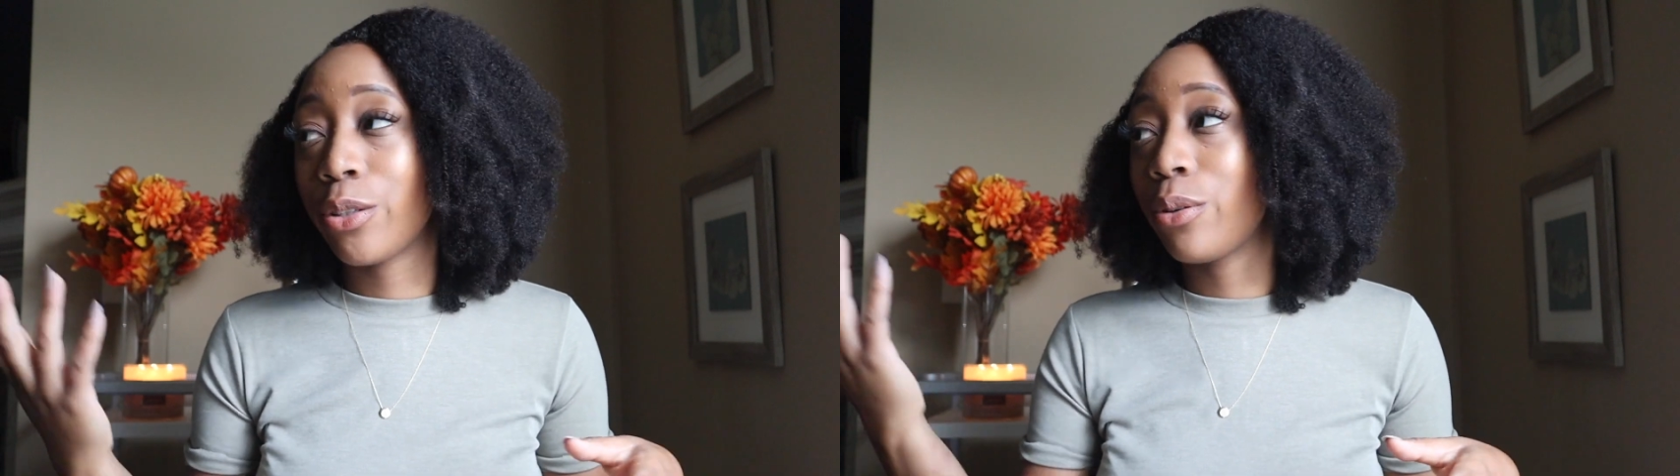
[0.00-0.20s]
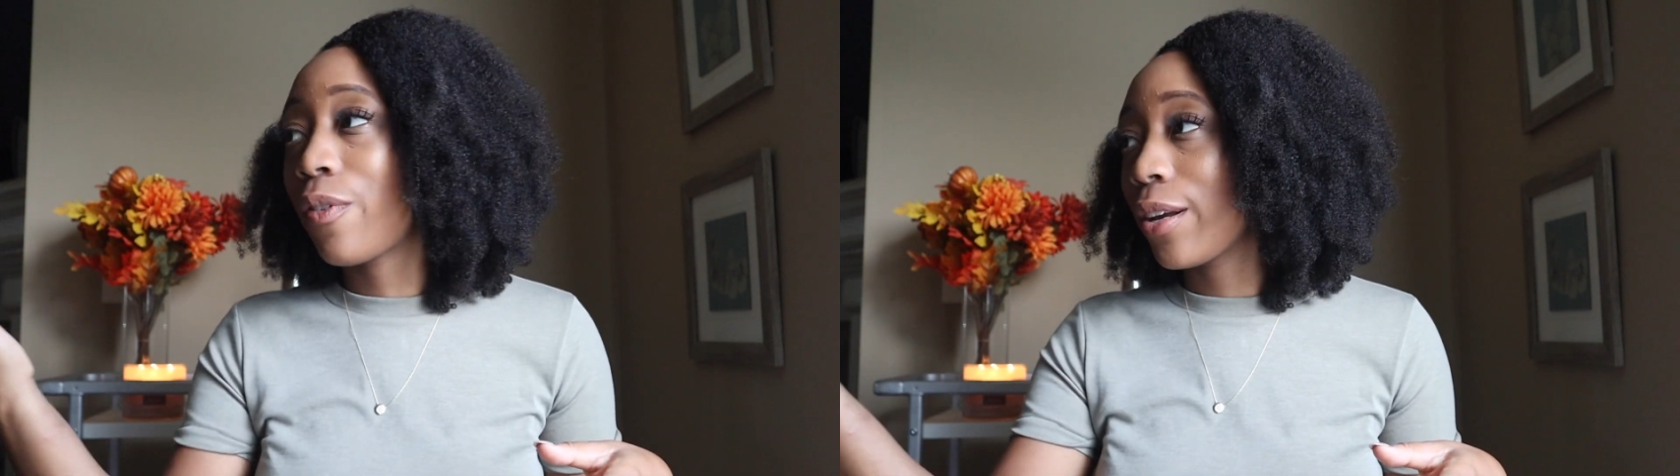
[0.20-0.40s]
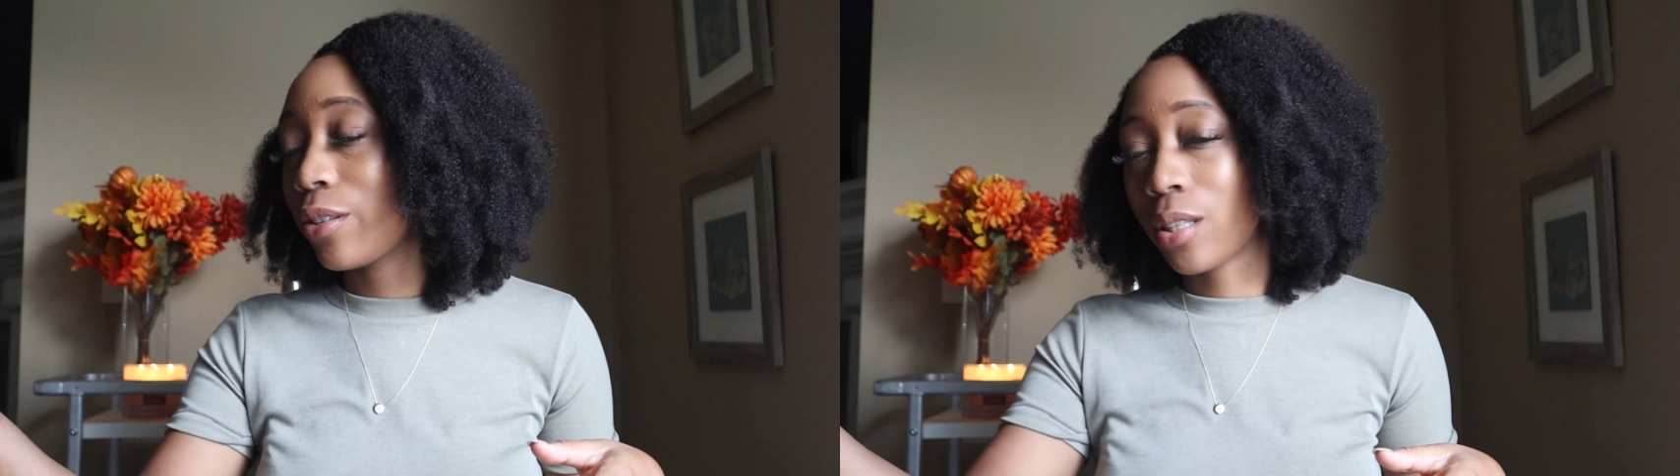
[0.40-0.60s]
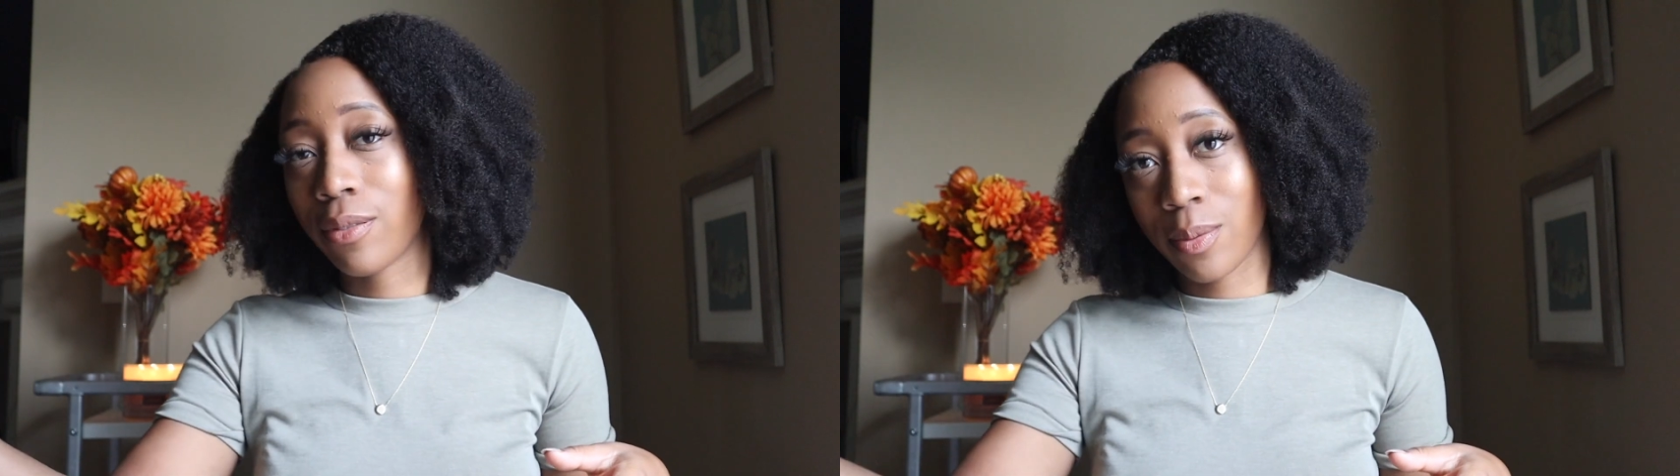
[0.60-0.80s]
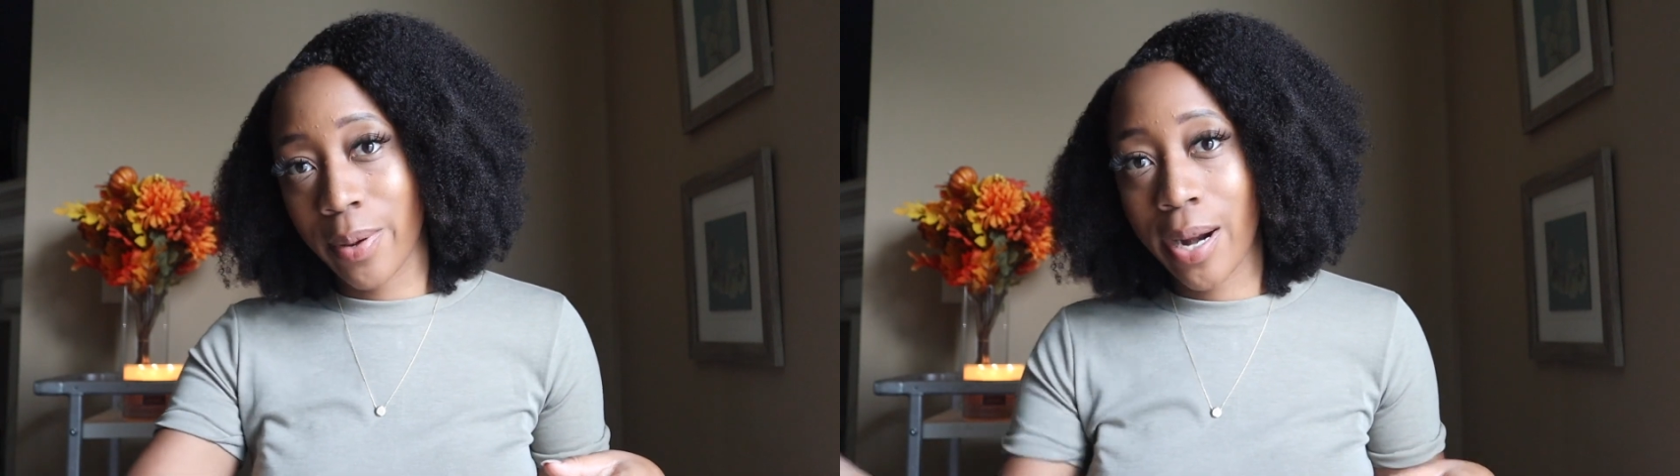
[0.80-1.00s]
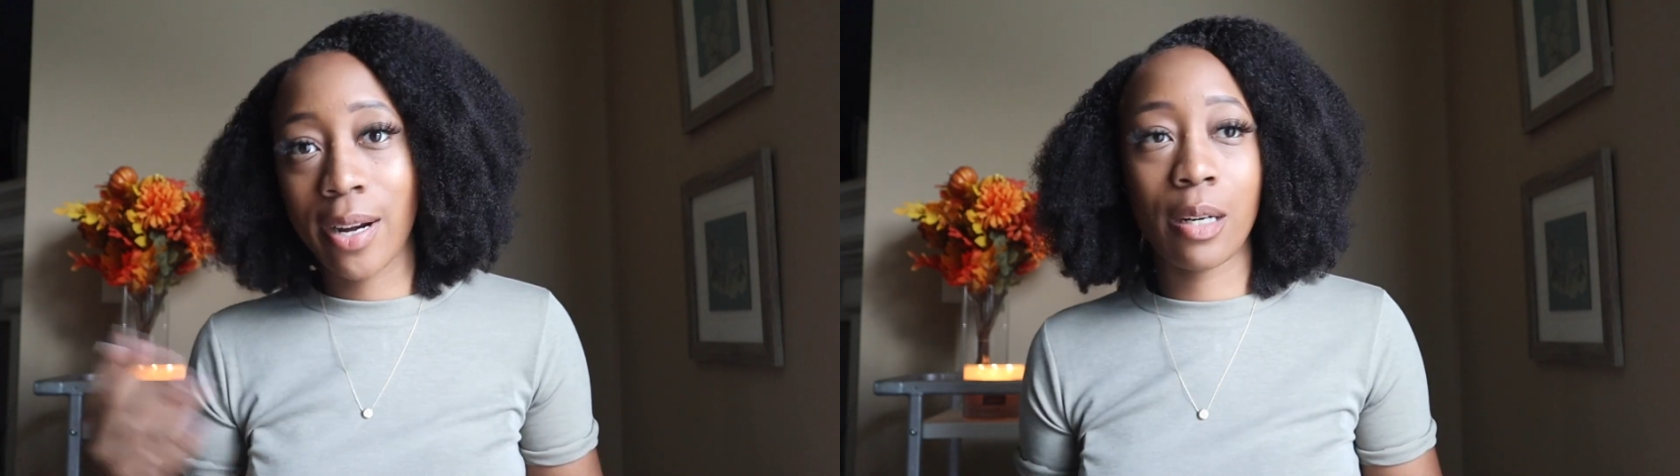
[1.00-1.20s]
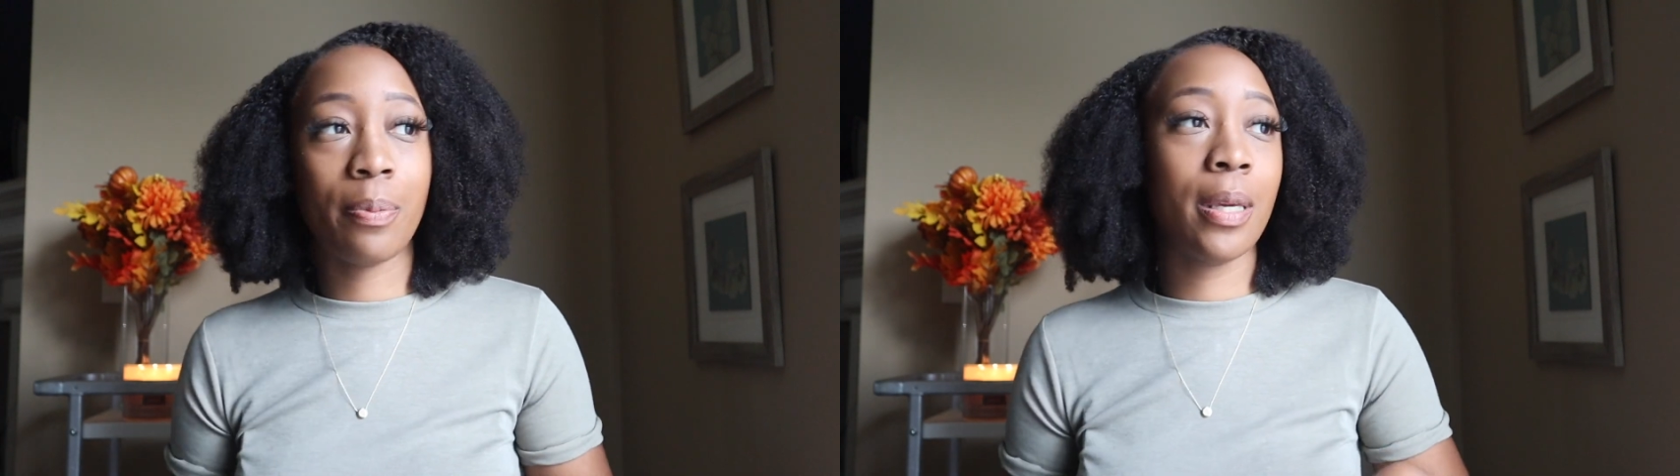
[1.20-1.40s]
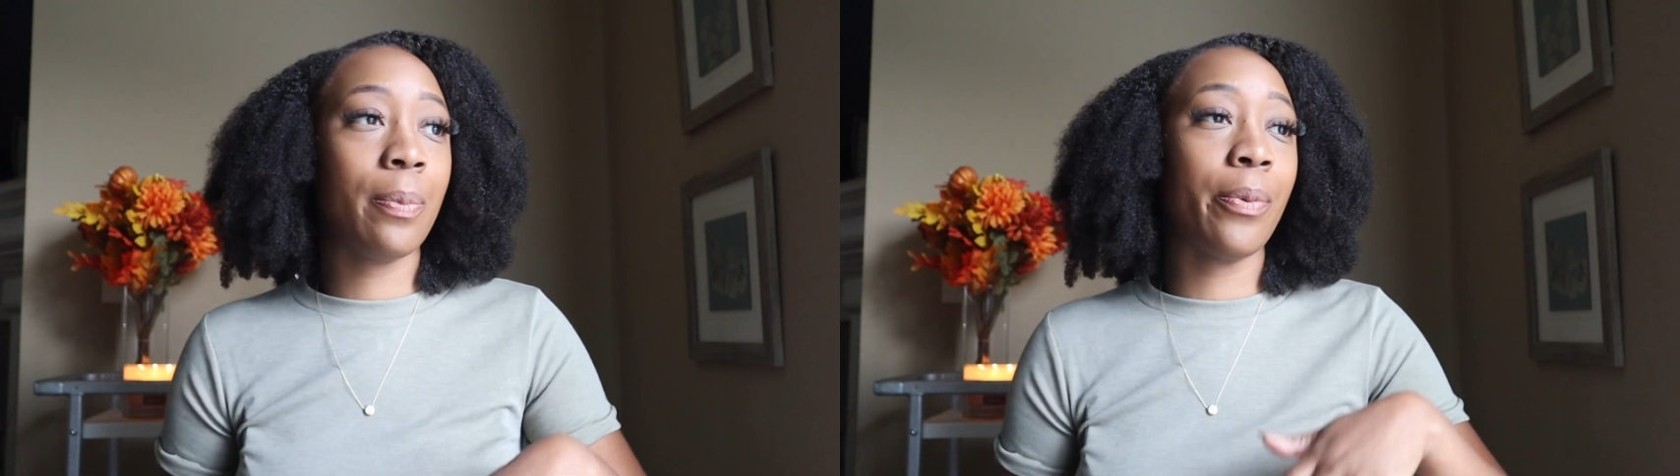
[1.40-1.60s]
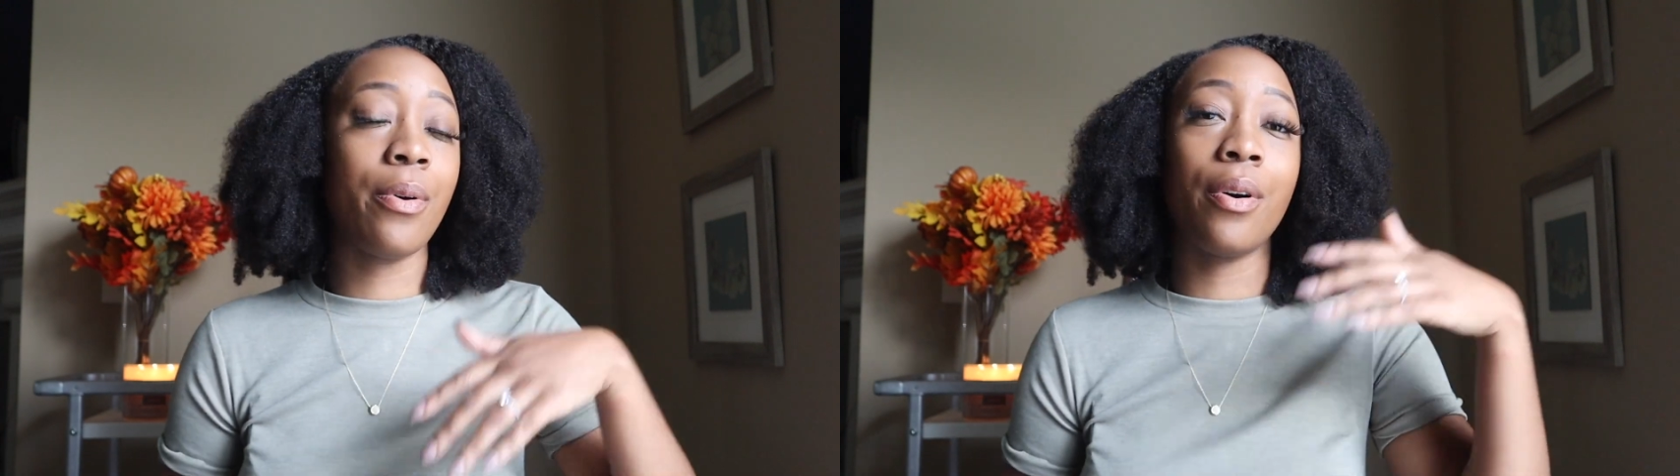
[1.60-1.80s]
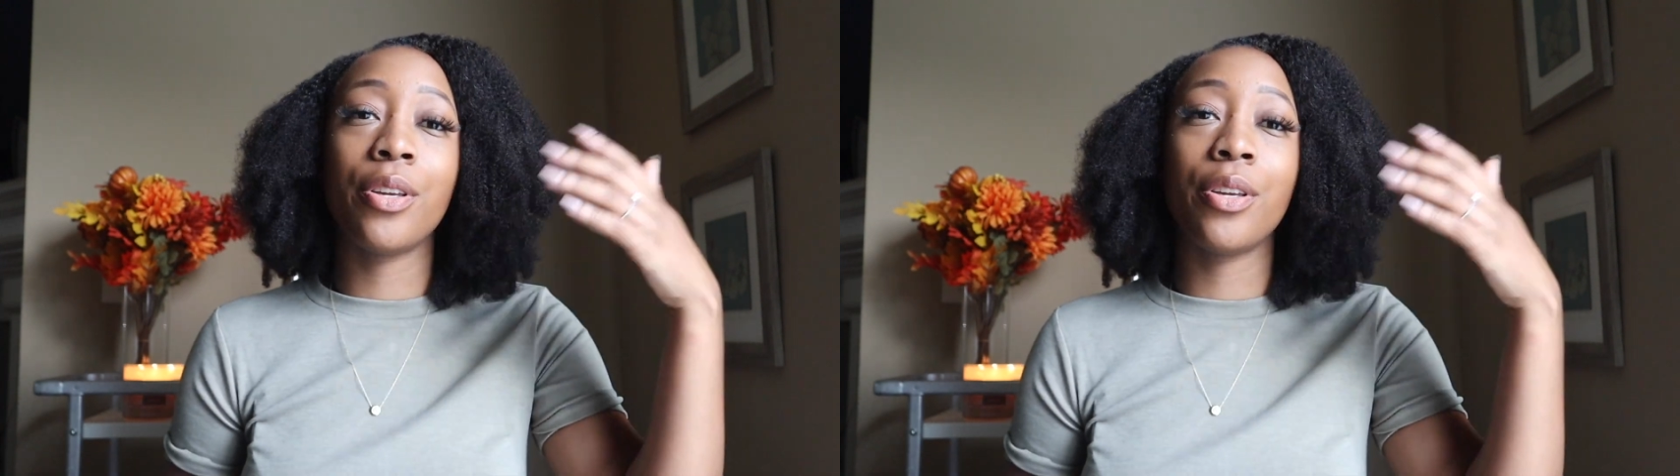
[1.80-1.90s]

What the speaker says: You'll find yourself comparing to people.